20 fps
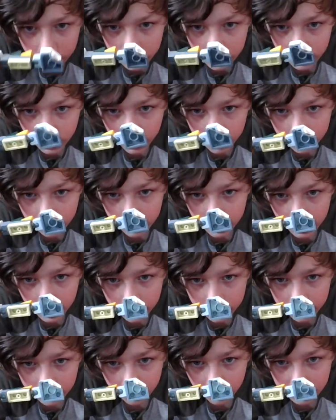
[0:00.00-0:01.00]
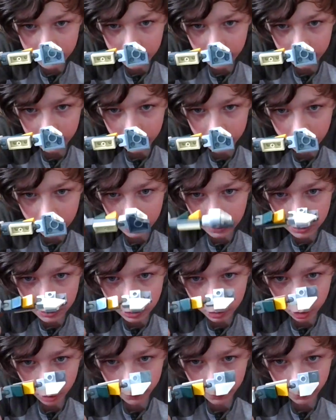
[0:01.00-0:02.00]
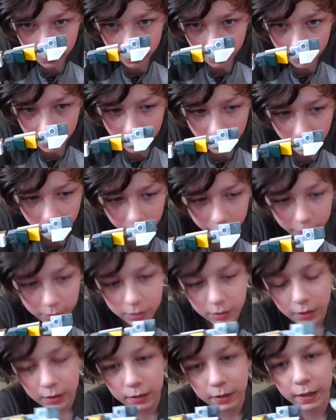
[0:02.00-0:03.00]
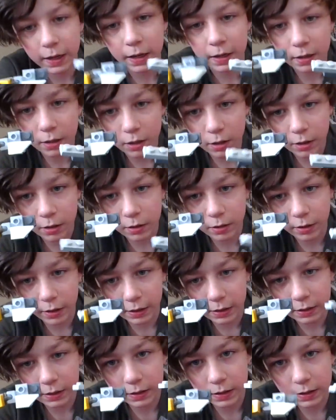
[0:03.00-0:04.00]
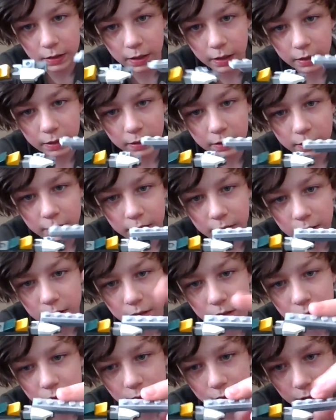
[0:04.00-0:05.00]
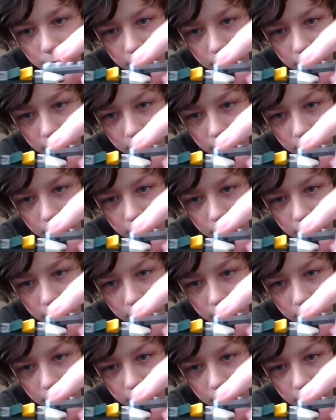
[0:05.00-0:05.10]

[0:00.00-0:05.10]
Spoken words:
Underneath it looks like this. Over 3 it looks like that. Like then this, and then